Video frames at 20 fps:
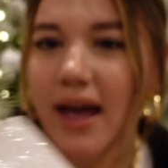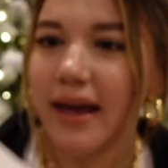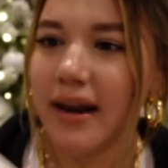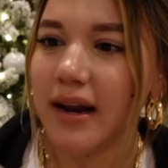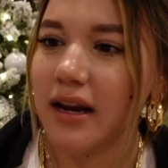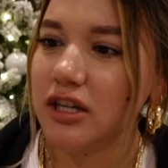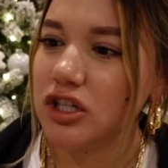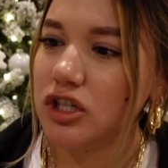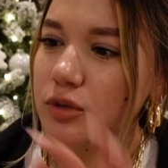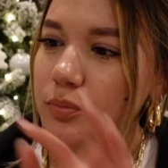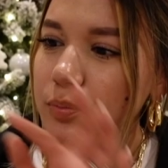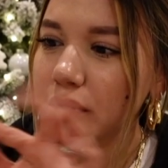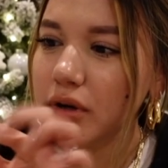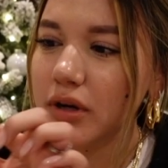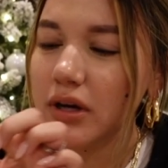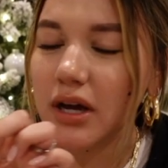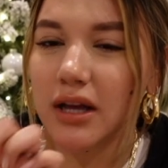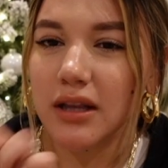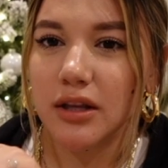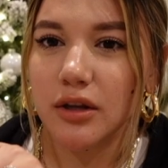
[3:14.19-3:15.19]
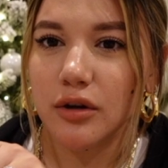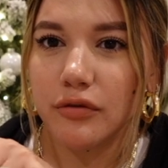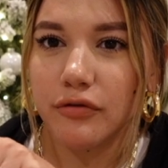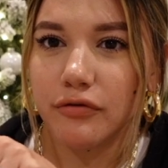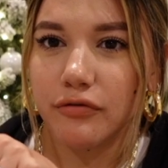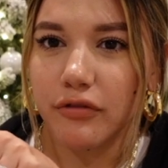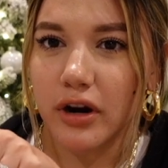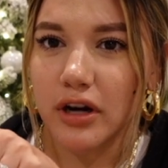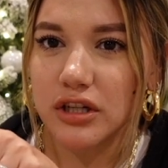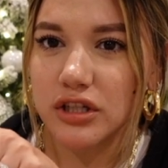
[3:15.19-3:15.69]
And I just put a little
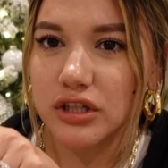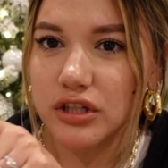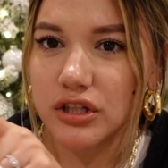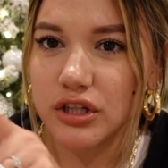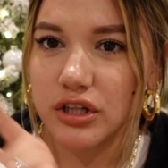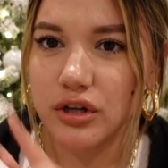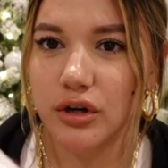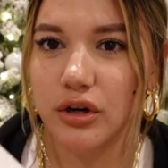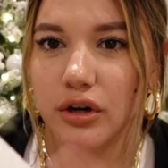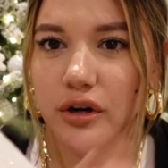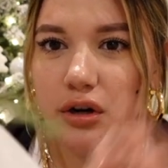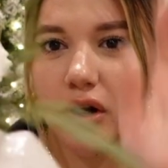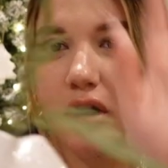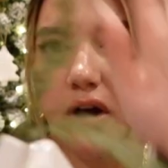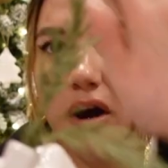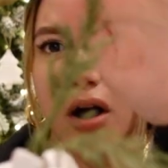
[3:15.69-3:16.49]
fresh cedar